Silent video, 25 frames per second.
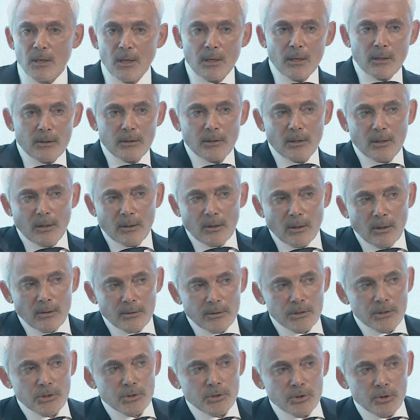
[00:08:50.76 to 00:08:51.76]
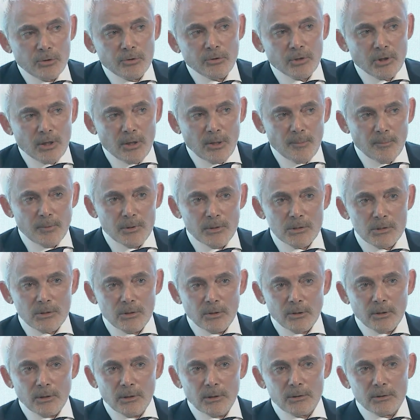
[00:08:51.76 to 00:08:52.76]
You got all these junior companies
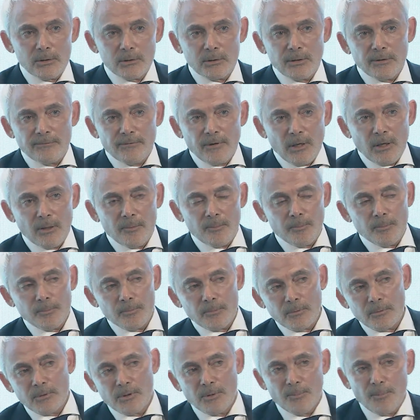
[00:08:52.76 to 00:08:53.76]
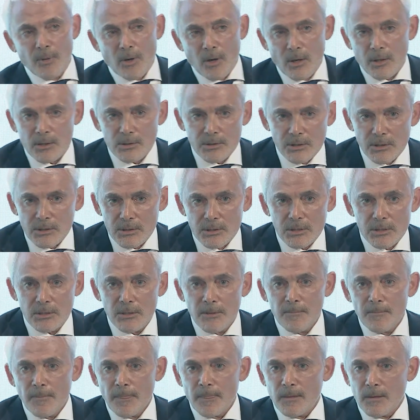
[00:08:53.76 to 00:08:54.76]
looking to develop deposits
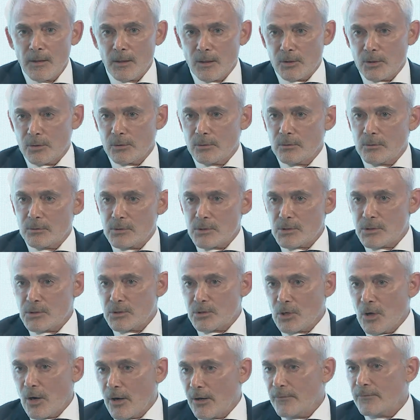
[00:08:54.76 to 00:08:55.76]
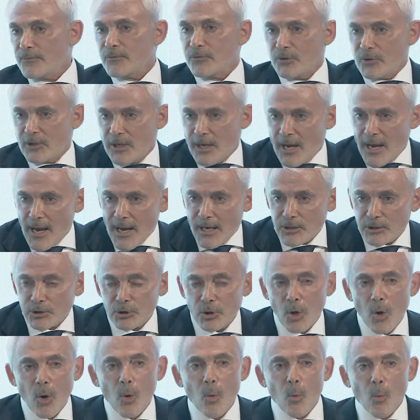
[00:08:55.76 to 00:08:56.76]
that are starved for cash.
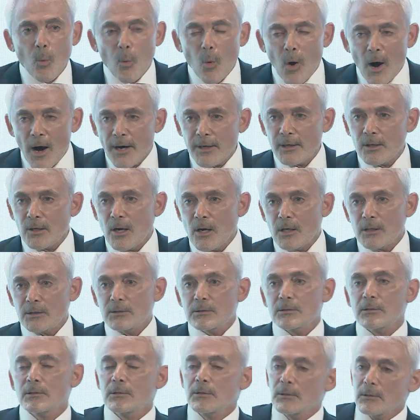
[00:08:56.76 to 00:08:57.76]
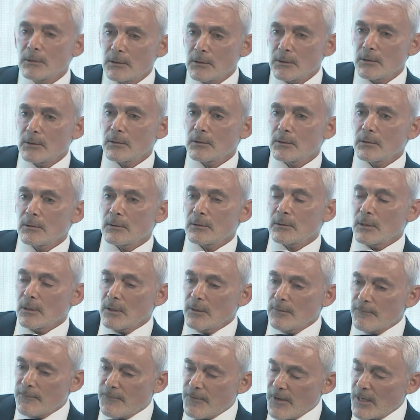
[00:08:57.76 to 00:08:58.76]
Why not
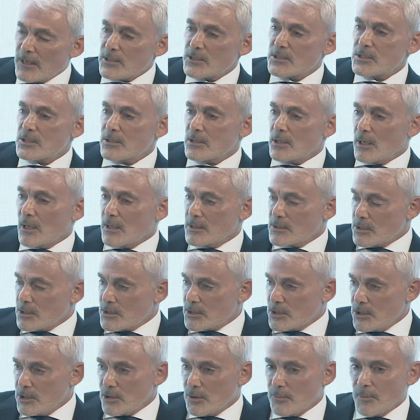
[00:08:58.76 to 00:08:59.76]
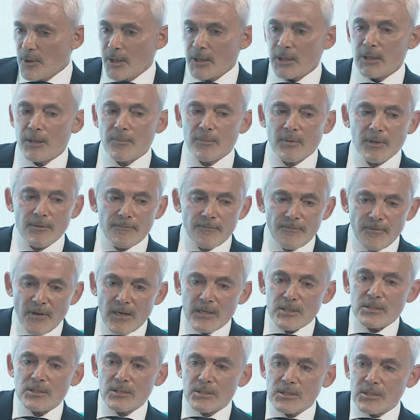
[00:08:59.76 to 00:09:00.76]
invest as a senior mining company?
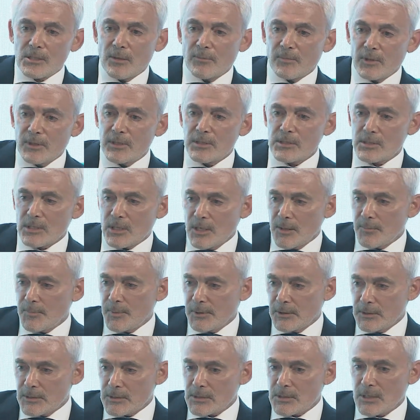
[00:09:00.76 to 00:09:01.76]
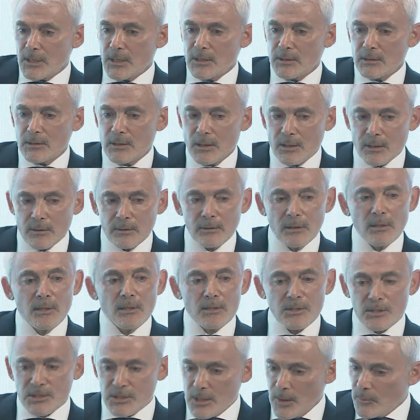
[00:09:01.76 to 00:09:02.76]
Invest in some of these companies, and then
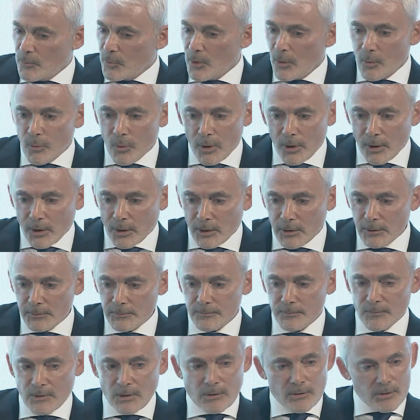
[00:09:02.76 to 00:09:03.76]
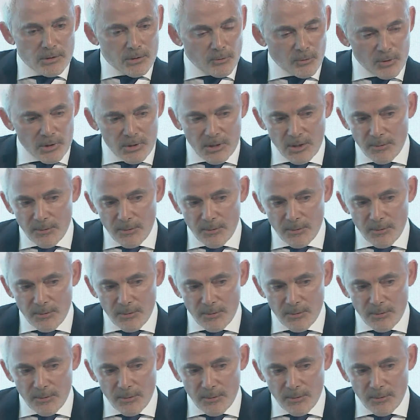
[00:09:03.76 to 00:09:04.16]
some will work. It's a risky